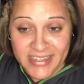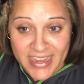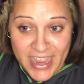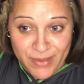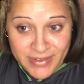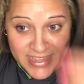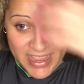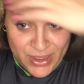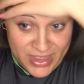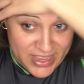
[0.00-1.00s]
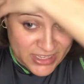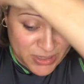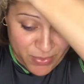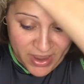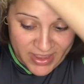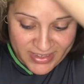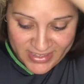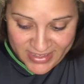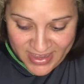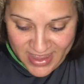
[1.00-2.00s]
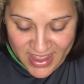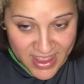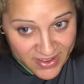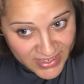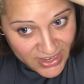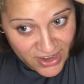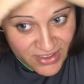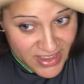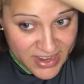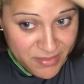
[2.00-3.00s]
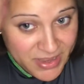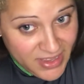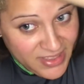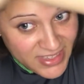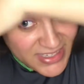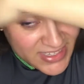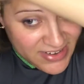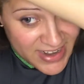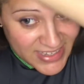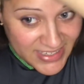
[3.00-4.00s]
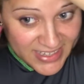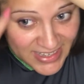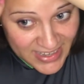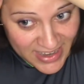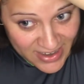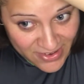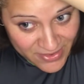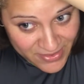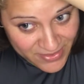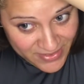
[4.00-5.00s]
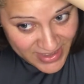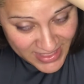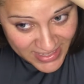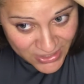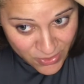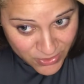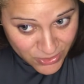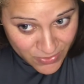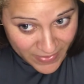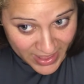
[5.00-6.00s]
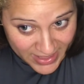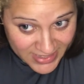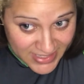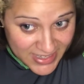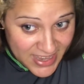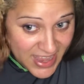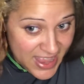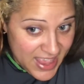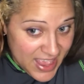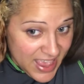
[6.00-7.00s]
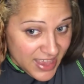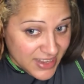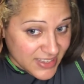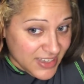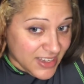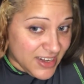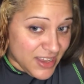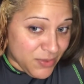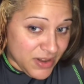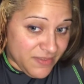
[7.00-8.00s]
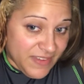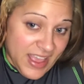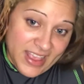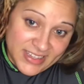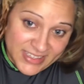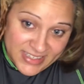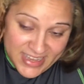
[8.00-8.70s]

Like, I was like surprised. I was like, are you kidding me? This is crazy. How can this go so fast? And it did. It went fast.